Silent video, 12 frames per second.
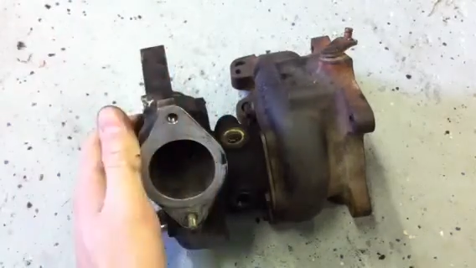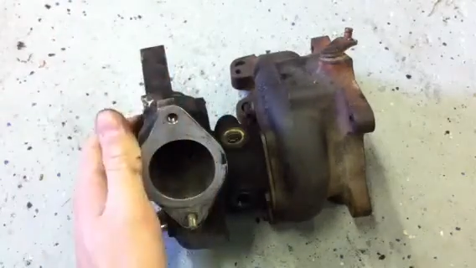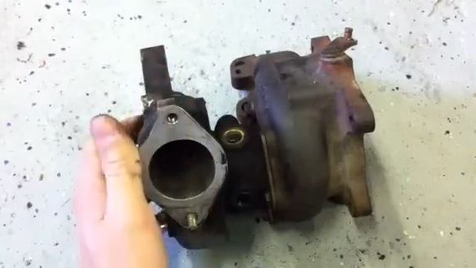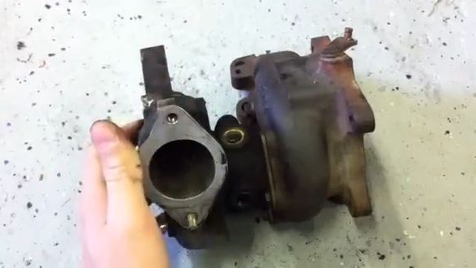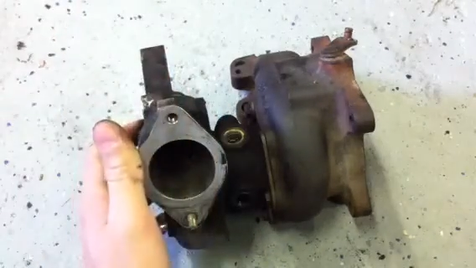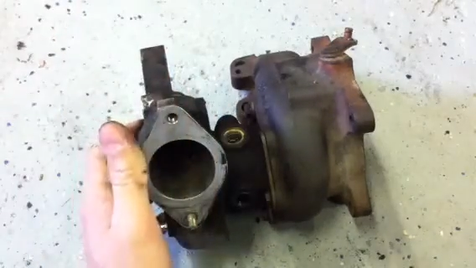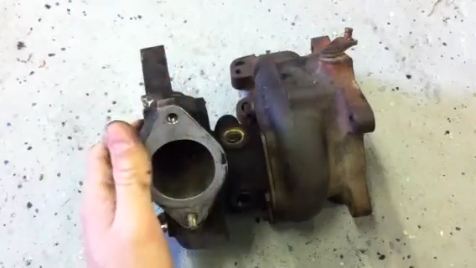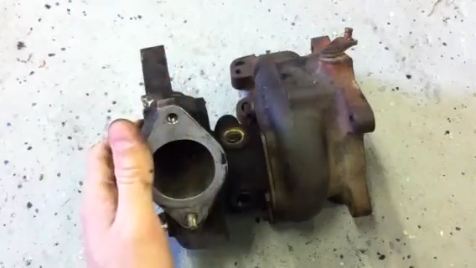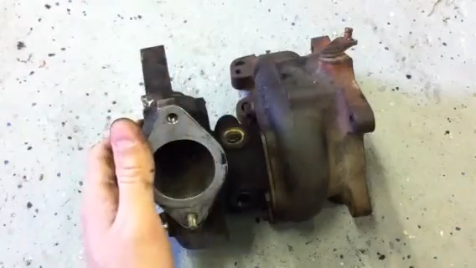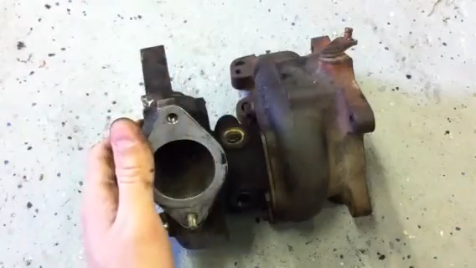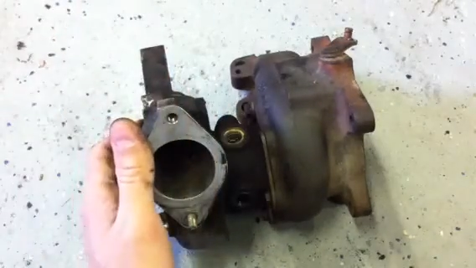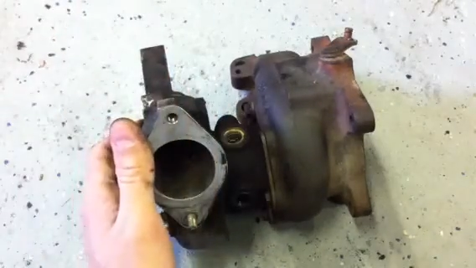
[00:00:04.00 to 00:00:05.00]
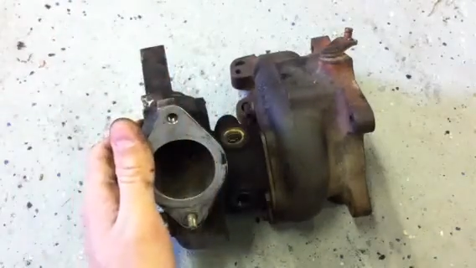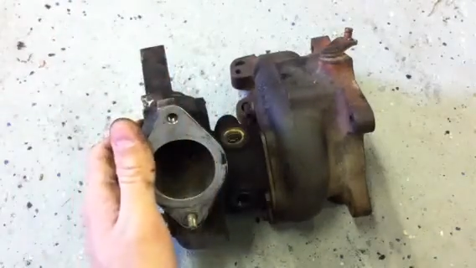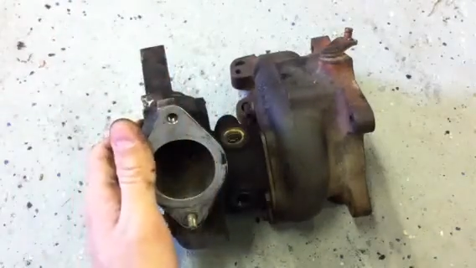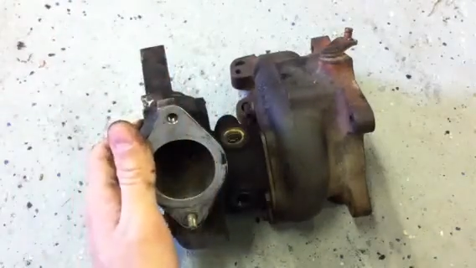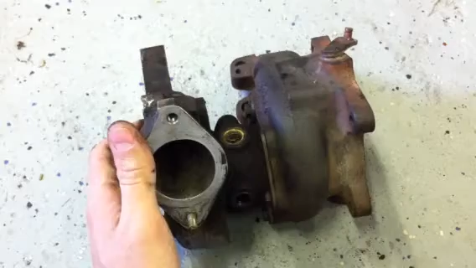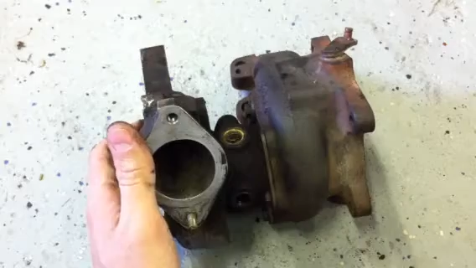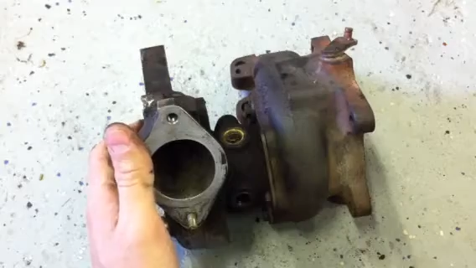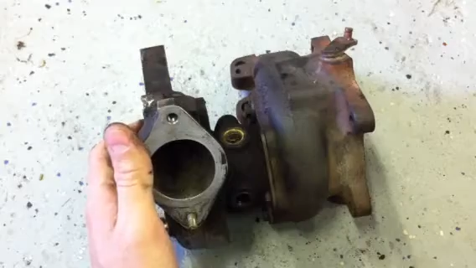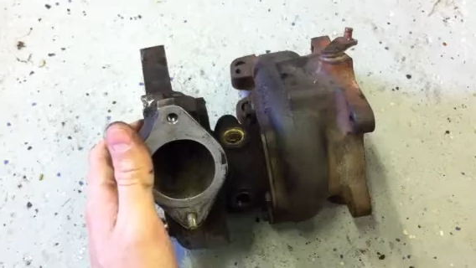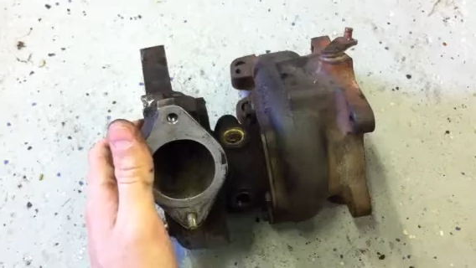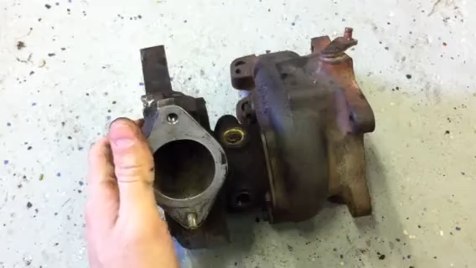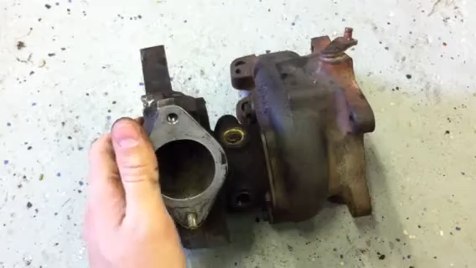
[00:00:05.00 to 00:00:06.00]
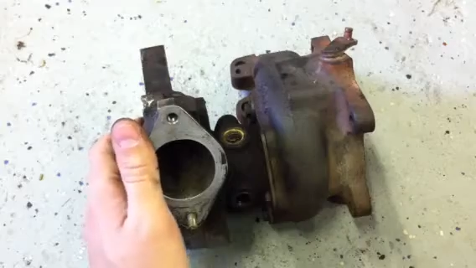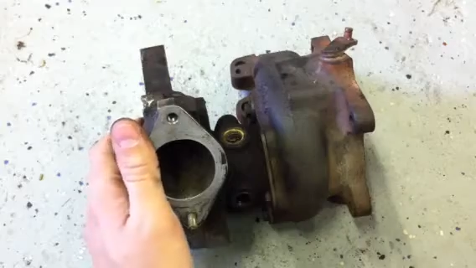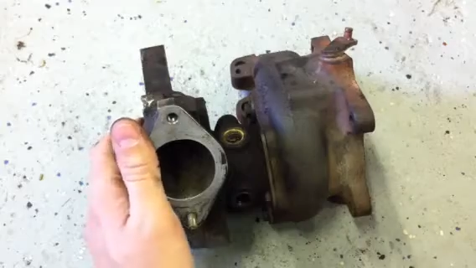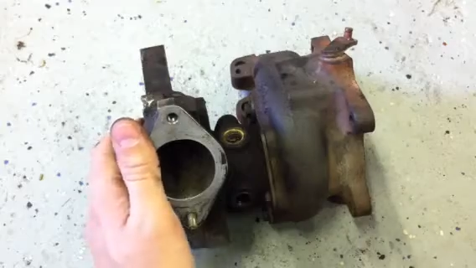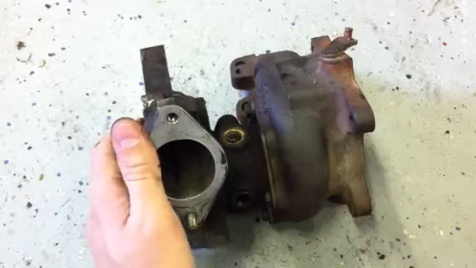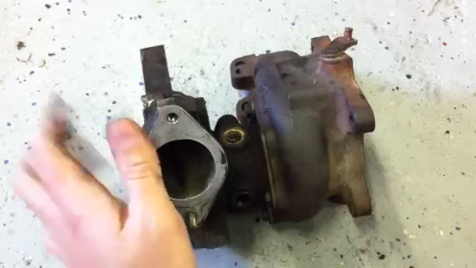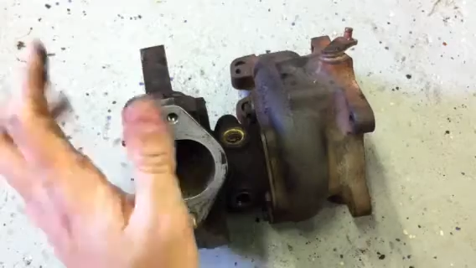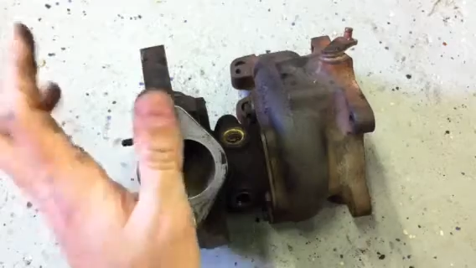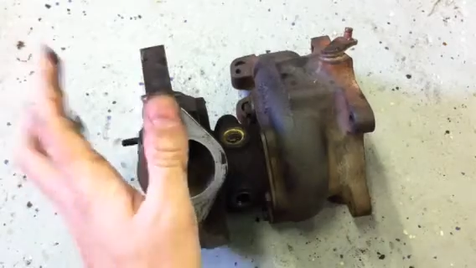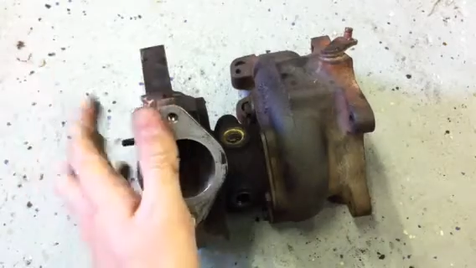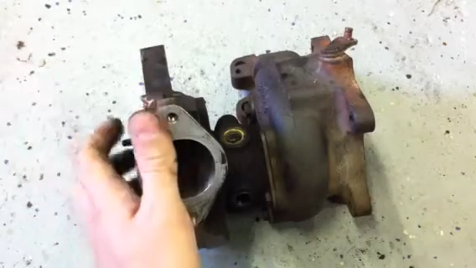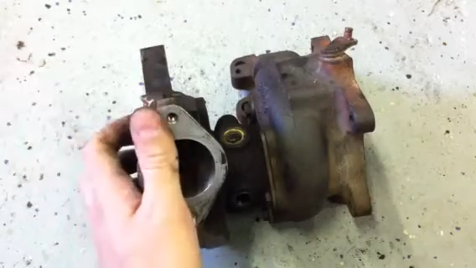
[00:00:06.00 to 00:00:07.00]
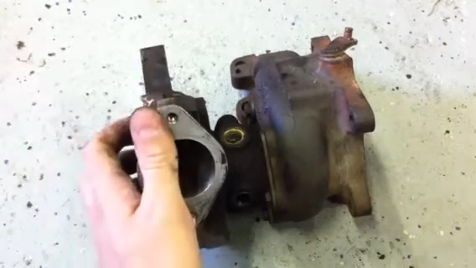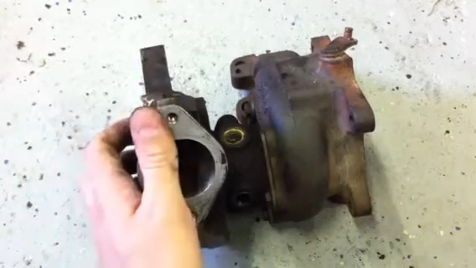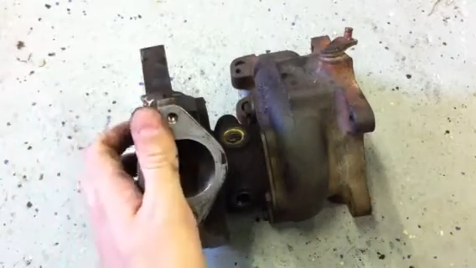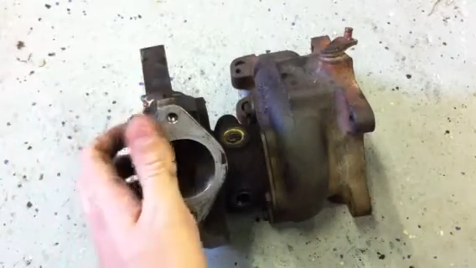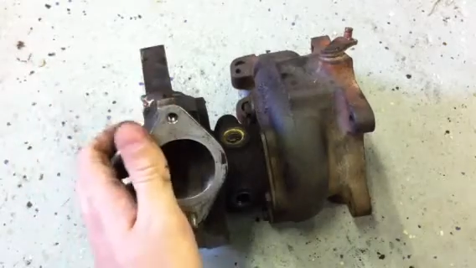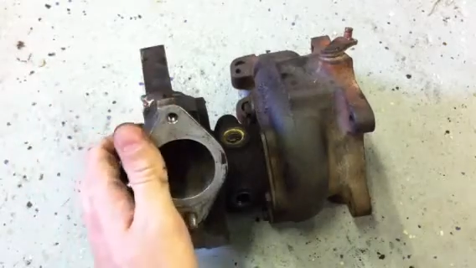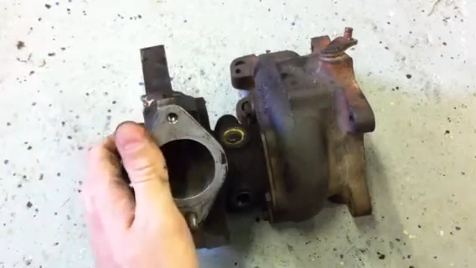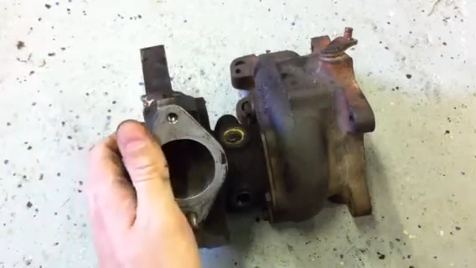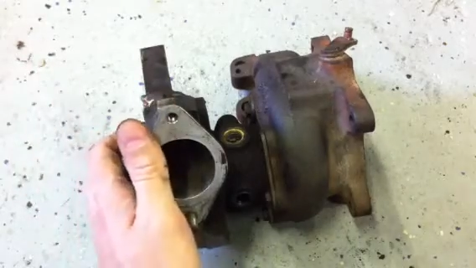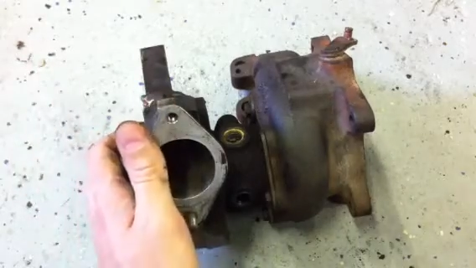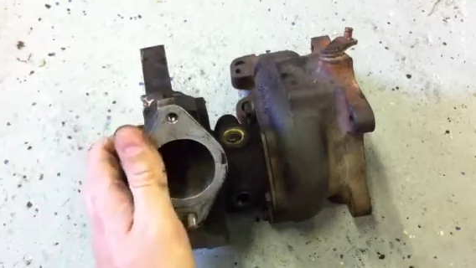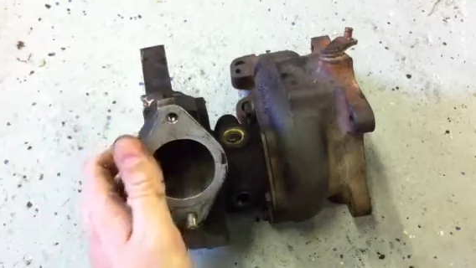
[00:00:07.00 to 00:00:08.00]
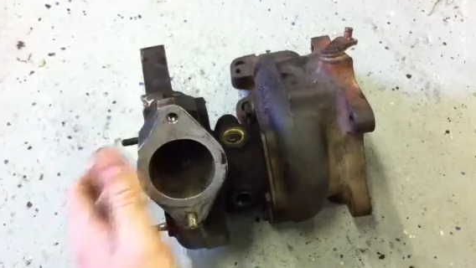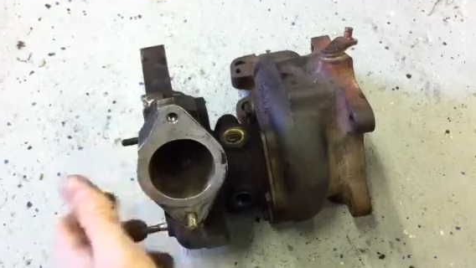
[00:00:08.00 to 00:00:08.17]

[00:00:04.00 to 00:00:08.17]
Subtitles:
No face is visible, so there are no lips to read.